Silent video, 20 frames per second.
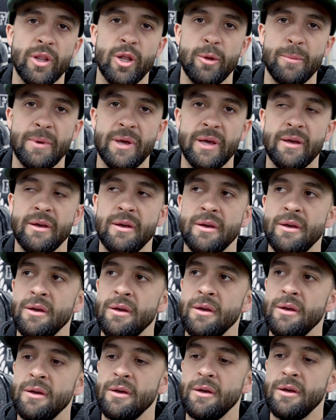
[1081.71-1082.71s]
a little bit
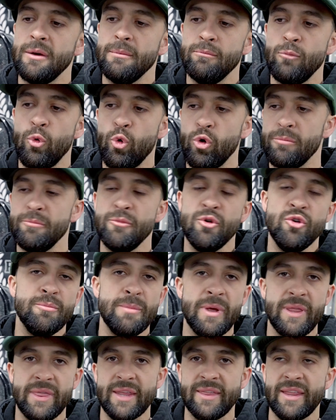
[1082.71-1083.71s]
more
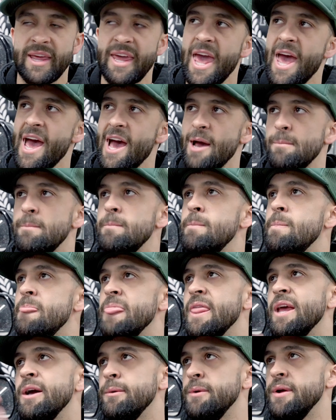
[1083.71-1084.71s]
movement than the cab,
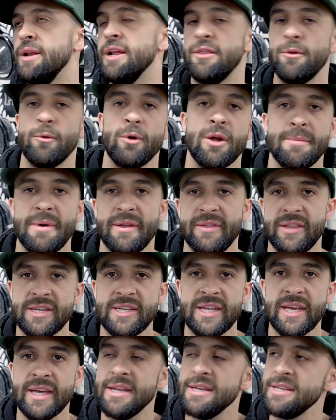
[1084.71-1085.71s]
we don't have to worry about the
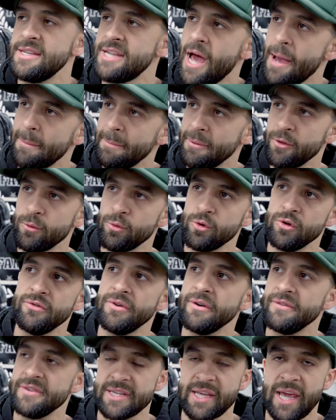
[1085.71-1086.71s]
tent tapping the
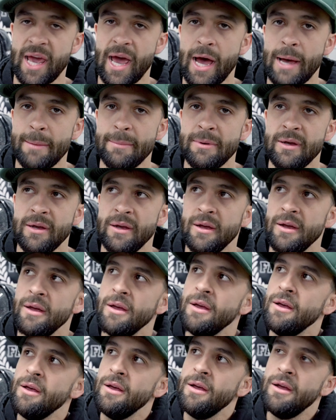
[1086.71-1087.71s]
roof of his cab,
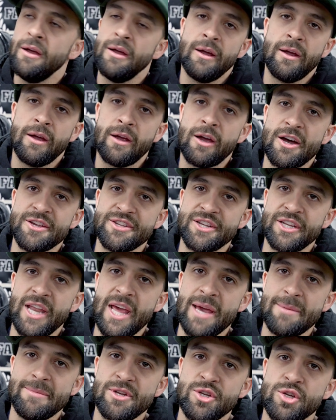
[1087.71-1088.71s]
causing
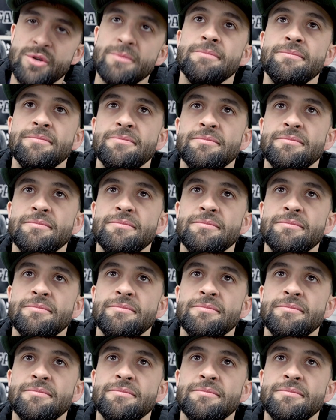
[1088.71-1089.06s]
damage.